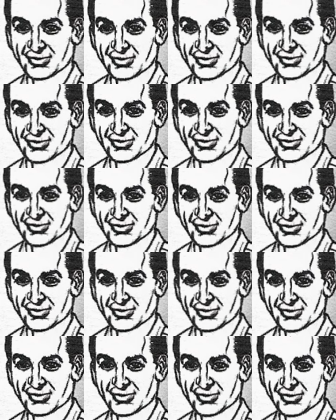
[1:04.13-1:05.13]
to lose?
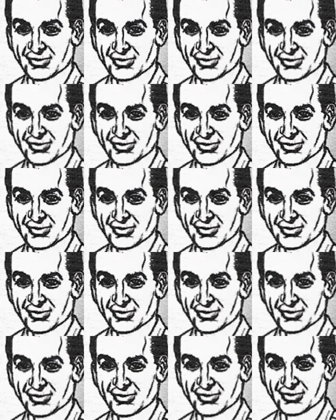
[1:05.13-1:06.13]

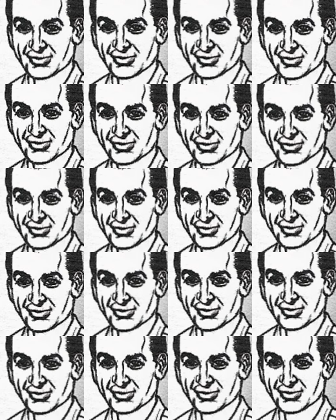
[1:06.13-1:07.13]
Yeah, maybe it'll
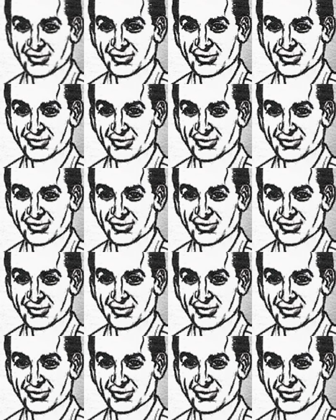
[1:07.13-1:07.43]
be fun.